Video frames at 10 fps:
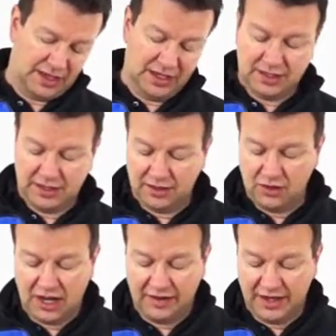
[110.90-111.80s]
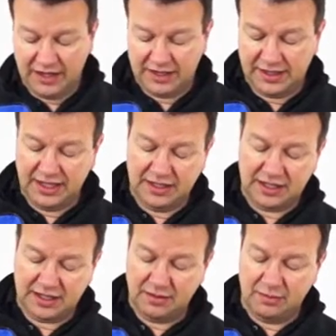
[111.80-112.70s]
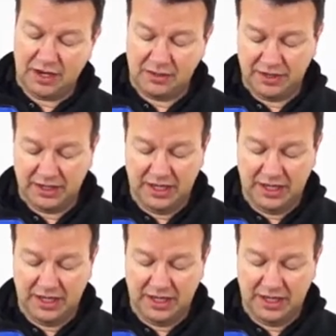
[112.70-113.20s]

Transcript: is to not have it inside this compartment.